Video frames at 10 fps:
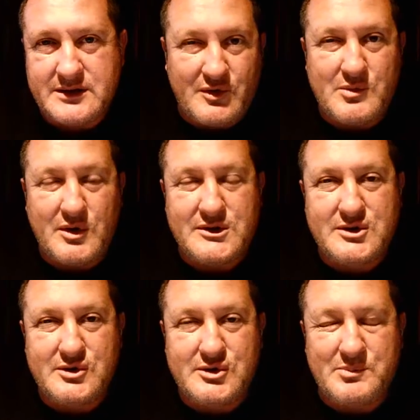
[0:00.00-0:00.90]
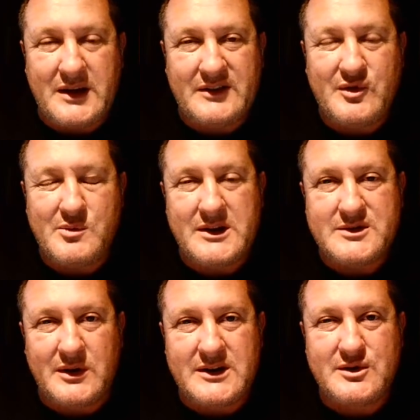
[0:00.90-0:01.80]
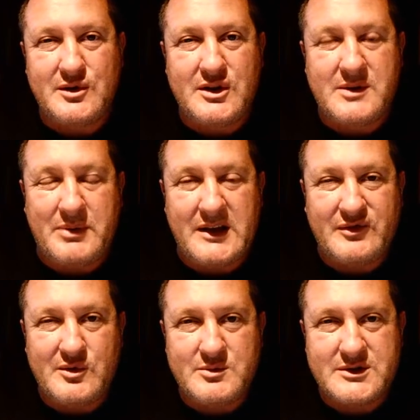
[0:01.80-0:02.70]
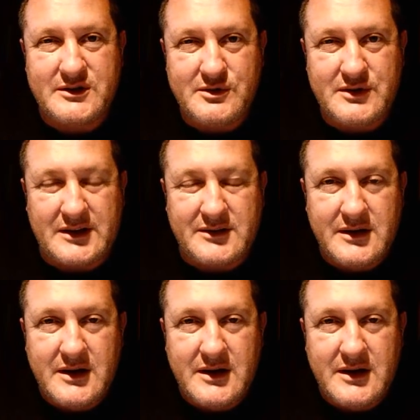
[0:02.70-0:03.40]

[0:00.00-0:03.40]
On this YouTube platform as well as on other platforms can do that.